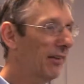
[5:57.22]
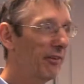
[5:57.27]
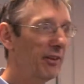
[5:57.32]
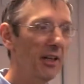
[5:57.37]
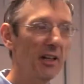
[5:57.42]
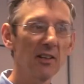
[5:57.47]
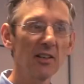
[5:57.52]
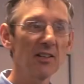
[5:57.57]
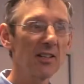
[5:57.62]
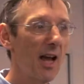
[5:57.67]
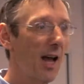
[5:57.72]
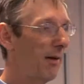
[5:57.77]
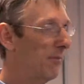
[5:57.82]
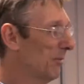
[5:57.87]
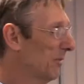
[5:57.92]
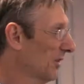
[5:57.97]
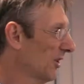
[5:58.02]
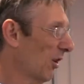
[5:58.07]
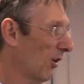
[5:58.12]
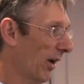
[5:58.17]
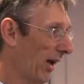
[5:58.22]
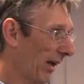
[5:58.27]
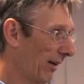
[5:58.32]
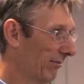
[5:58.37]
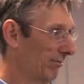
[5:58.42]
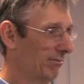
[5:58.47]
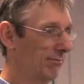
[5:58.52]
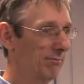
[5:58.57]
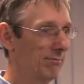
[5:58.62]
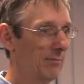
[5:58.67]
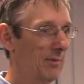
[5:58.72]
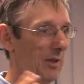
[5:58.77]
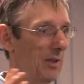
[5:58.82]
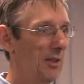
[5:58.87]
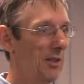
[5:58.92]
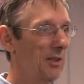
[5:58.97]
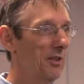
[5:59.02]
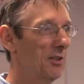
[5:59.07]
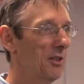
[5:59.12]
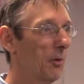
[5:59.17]
of it at the time, it's okay.
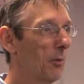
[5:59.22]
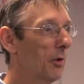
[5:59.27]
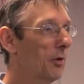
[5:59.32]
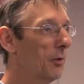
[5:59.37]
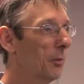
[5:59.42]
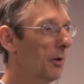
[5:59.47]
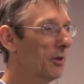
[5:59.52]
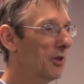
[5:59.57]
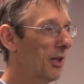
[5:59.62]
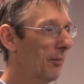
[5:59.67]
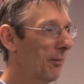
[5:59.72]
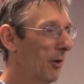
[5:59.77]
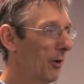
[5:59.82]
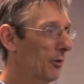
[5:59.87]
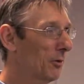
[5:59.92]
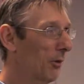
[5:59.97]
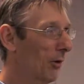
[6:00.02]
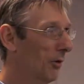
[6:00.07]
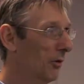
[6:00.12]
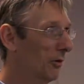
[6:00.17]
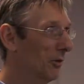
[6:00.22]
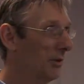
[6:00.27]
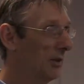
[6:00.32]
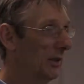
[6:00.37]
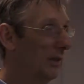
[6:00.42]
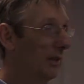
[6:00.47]
So we'll switch up those roles.